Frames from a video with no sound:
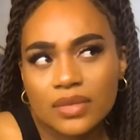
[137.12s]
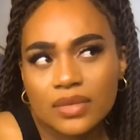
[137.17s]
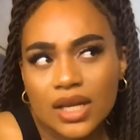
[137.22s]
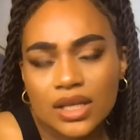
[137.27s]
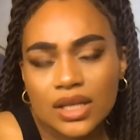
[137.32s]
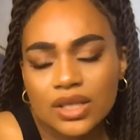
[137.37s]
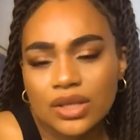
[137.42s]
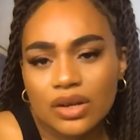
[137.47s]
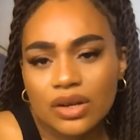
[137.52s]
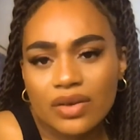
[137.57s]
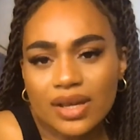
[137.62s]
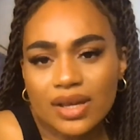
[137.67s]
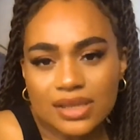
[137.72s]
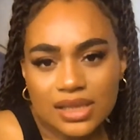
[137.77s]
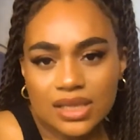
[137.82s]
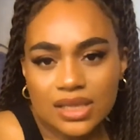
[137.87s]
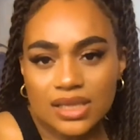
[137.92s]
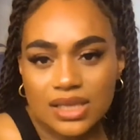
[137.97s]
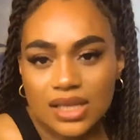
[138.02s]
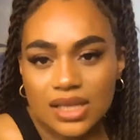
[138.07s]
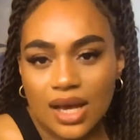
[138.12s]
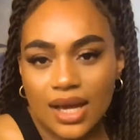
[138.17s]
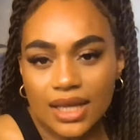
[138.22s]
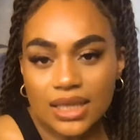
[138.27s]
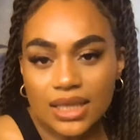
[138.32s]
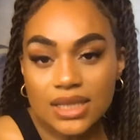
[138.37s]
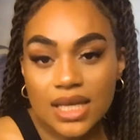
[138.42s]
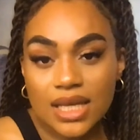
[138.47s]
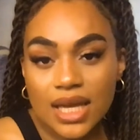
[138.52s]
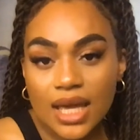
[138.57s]
University
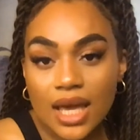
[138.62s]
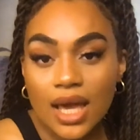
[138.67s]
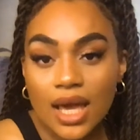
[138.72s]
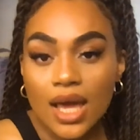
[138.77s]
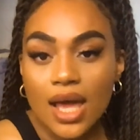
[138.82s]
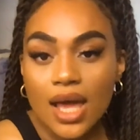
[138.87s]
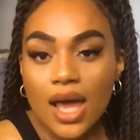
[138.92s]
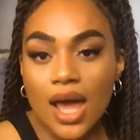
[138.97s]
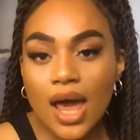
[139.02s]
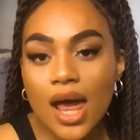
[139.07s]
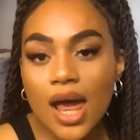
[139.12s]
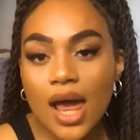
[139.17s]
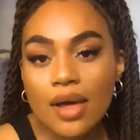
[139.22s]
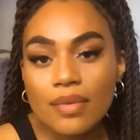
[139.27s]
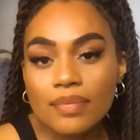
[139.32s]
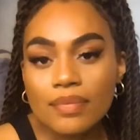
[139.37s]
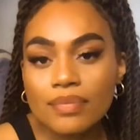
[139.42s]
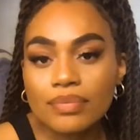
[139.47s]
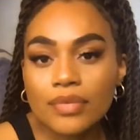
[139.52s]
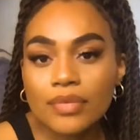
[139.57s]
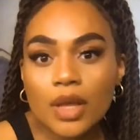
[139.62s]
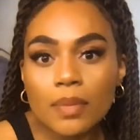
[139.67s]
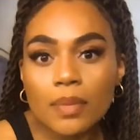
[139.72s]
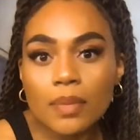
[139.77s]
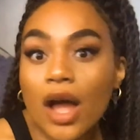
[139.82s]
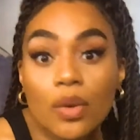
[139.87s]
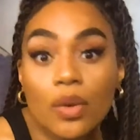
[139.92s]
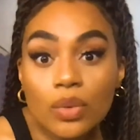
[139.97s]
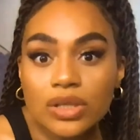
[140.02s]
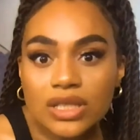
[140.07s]
Society, but
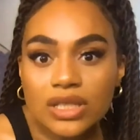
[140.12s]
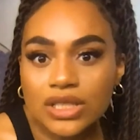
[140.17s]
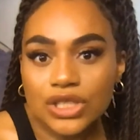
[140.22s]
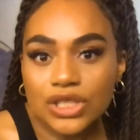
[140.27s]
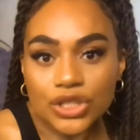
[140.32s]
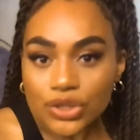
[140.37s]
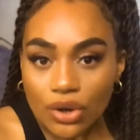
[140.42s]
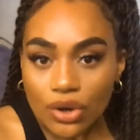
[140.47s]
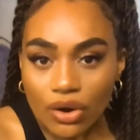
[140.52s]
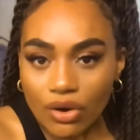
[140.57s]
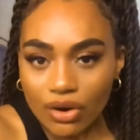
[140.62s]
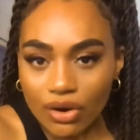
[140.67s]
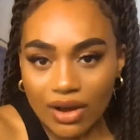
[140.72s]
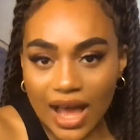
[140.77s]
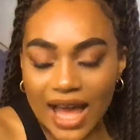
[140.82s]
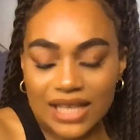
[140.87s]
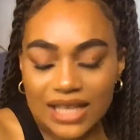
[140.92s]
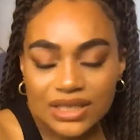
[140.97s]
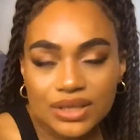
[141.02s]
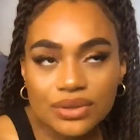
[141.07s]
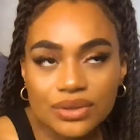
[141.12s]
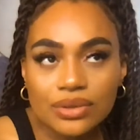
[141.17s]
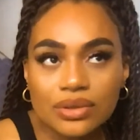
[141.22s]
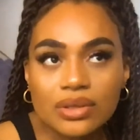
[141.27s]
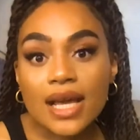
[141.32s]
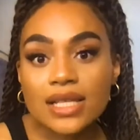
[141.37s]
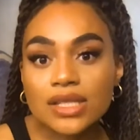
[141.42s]
I wasn't sure at all.